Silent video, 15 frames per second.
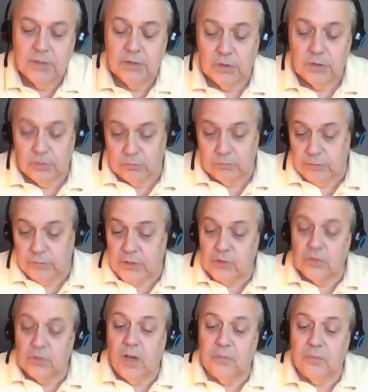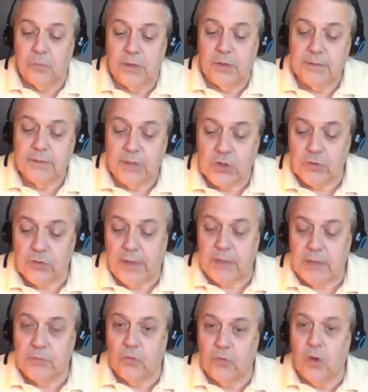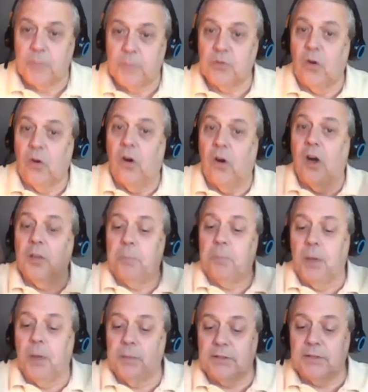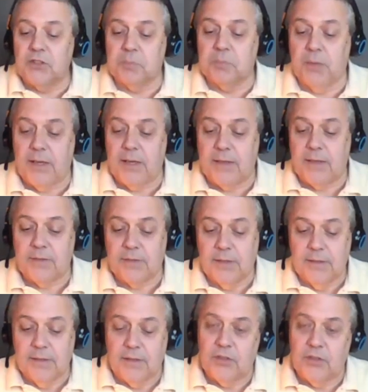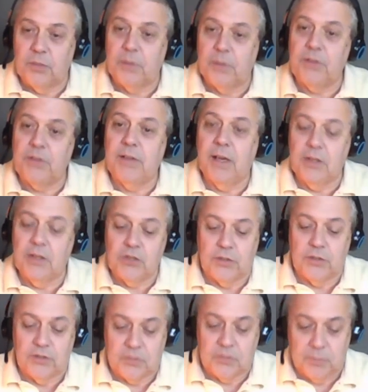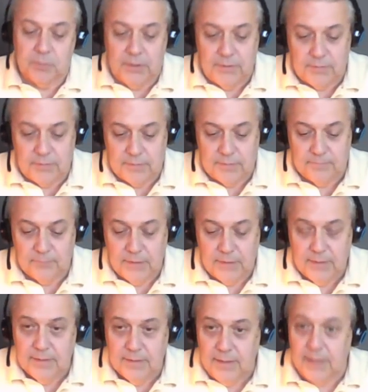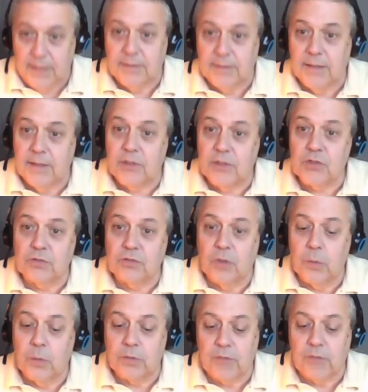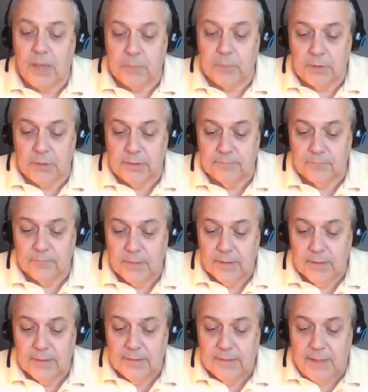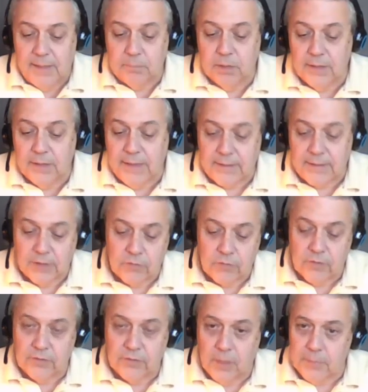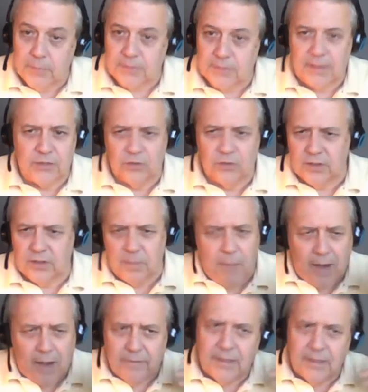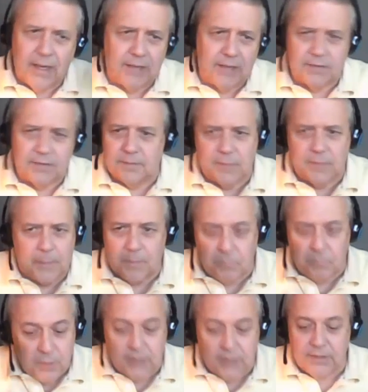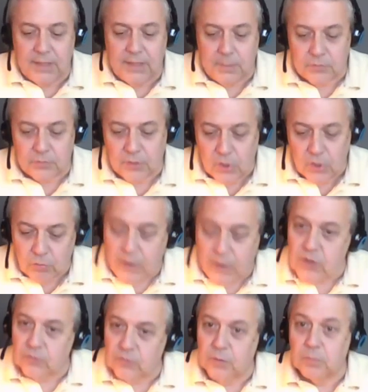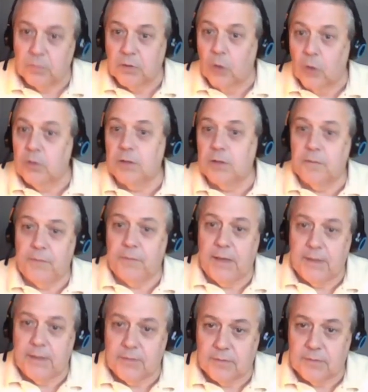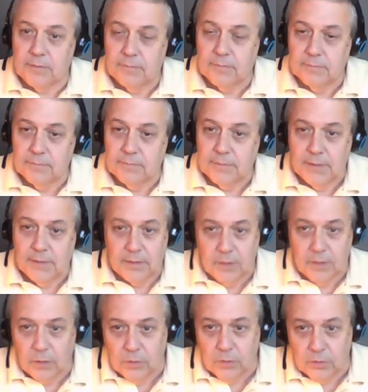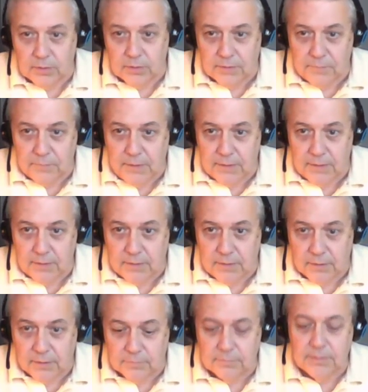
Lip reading: creates software that transforms all public displays into intelligent displays, and it is growing rapidly. Nplug has hundreds of companies, and I saw the Marriotts and big names ranging from local cafes, local cafe in India,